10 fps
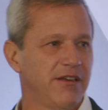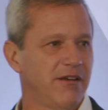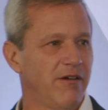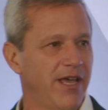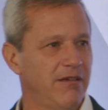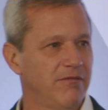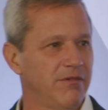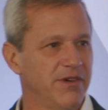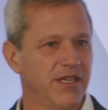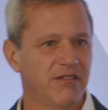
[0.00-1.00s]
hey,
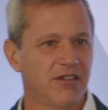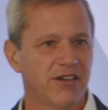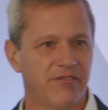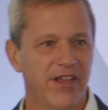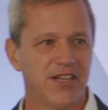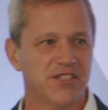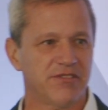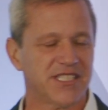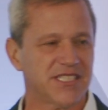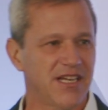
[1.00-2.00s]
when we took advantage of
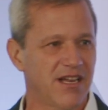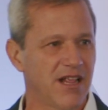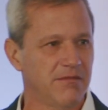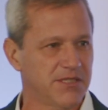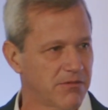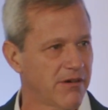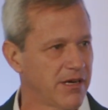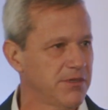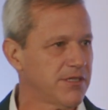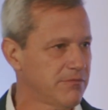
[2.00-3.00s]
extended elements, we were
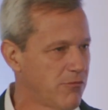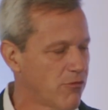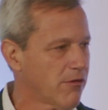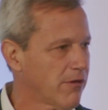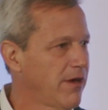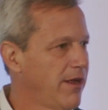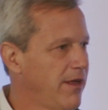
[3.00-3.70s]
able to more,